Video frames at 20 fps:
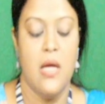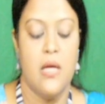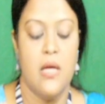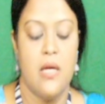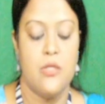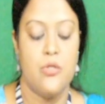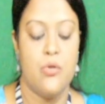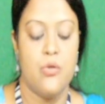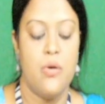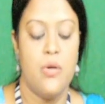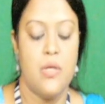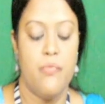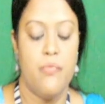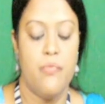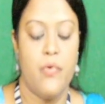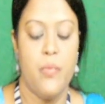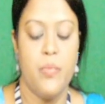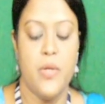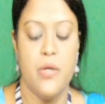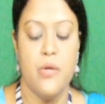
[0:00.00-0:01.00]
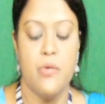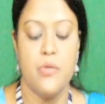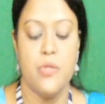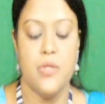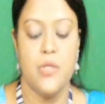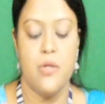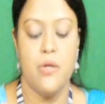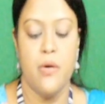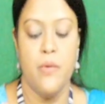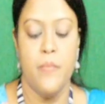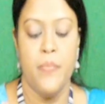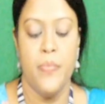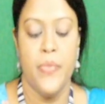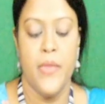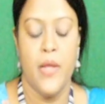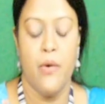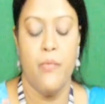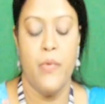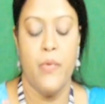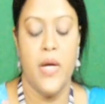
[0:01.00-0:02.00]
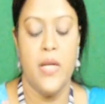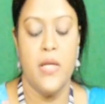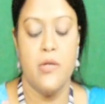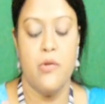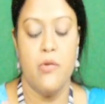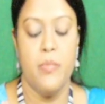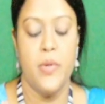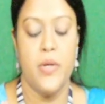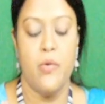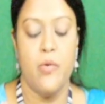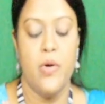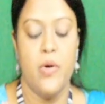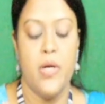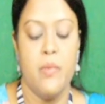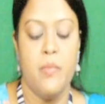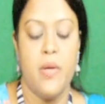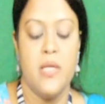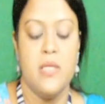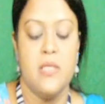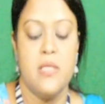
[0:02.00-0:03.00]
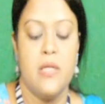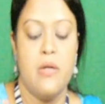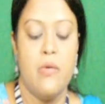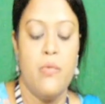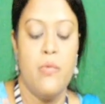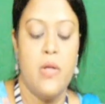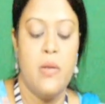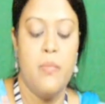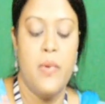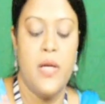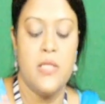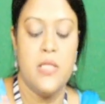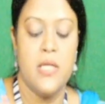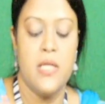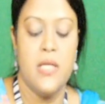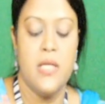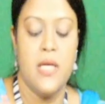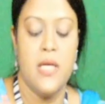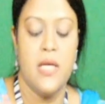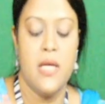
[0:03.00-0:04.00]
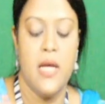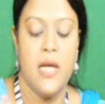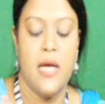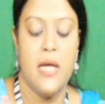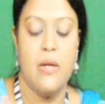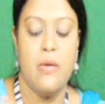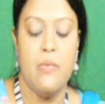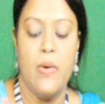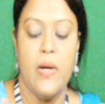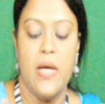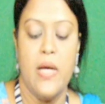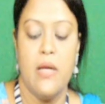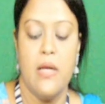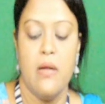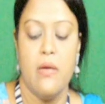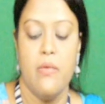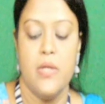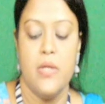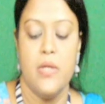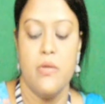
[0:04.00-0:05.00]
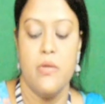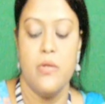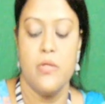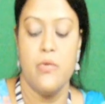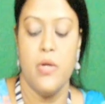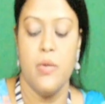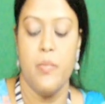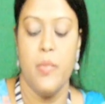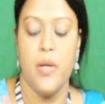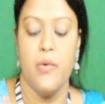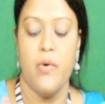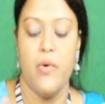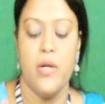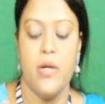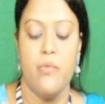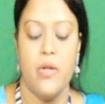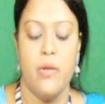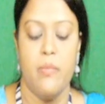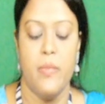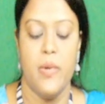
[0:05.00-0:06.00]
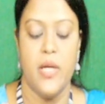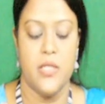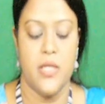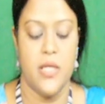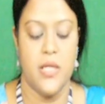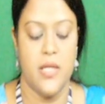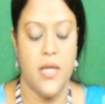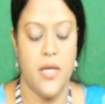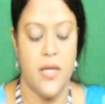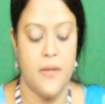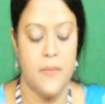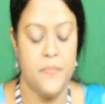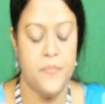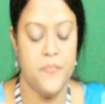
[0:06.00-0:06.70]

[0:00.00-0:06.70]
So from Q0, where it will be going by 0 we will mention here, and where it is going by 1 we will mention here.